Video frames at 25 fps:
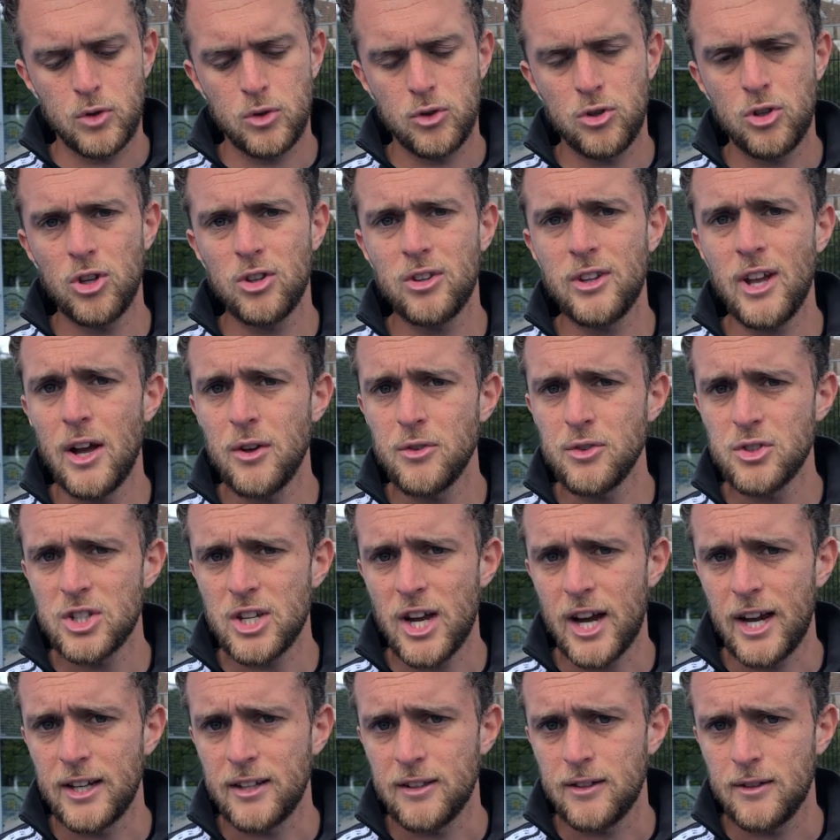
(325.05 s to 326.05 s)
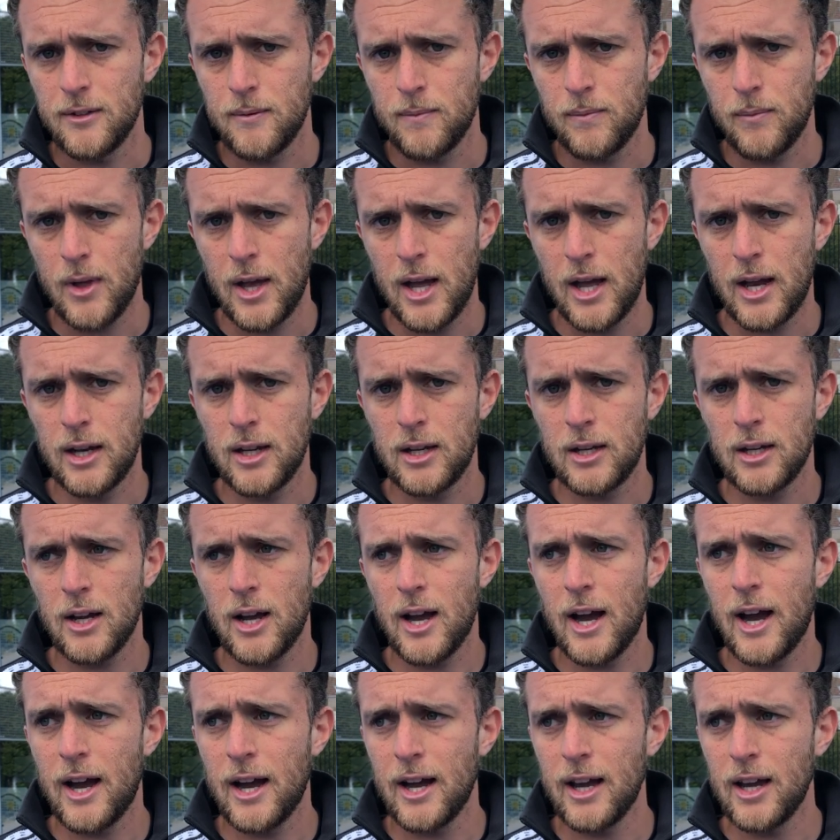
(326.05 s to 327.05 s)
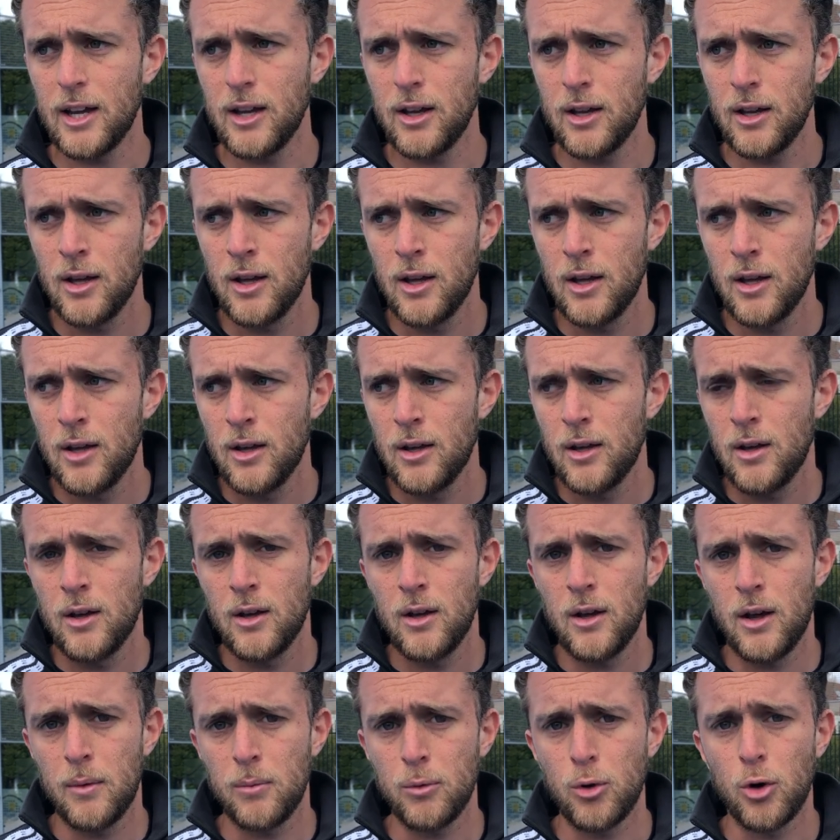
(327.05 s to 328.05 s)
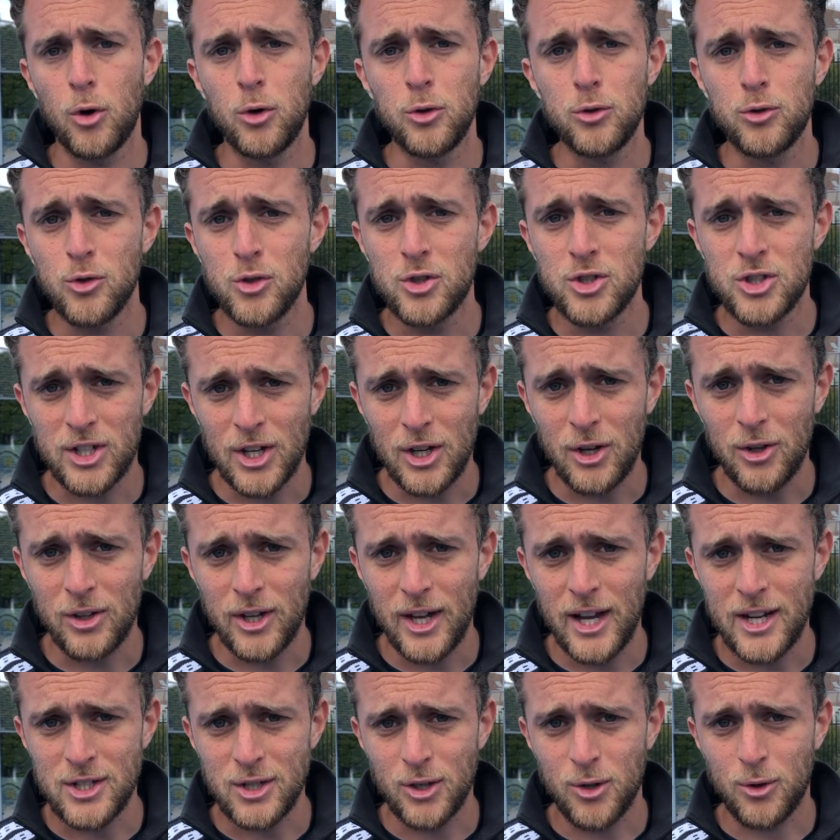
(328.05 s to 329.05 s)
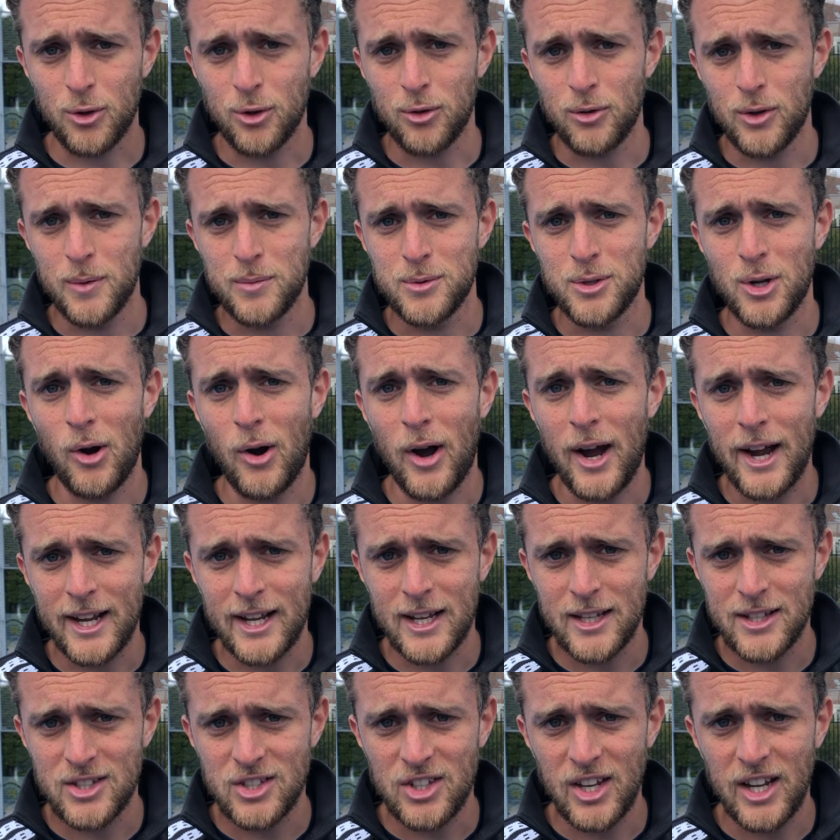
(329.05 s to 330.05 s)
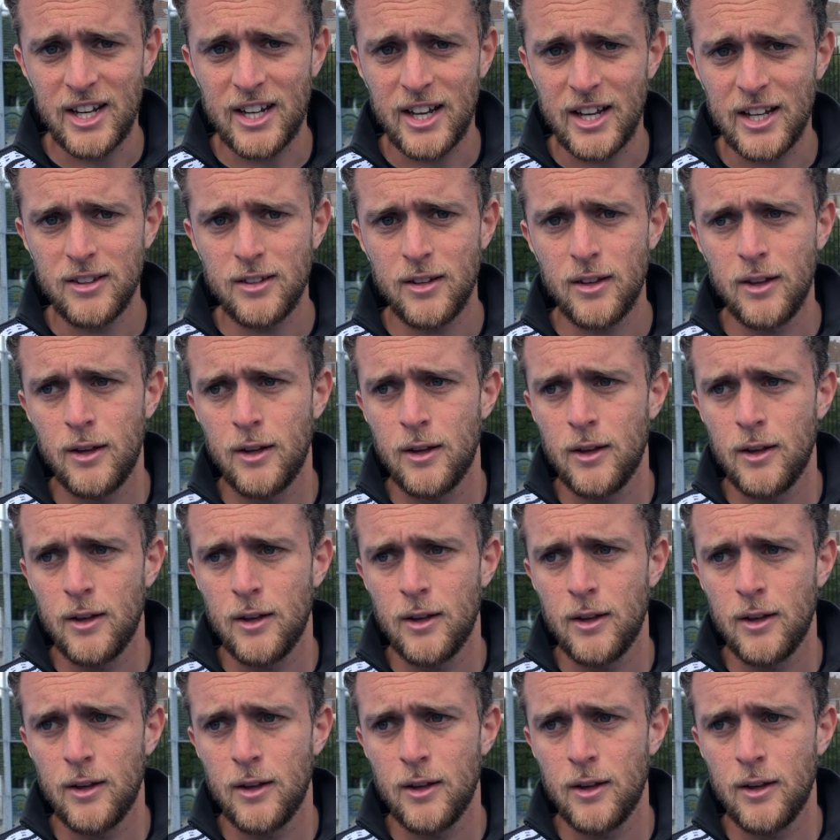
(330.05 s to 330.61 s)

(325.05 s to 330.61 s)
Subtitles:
The downside, and I'm going to sell the Hesacore grip, so I can say that.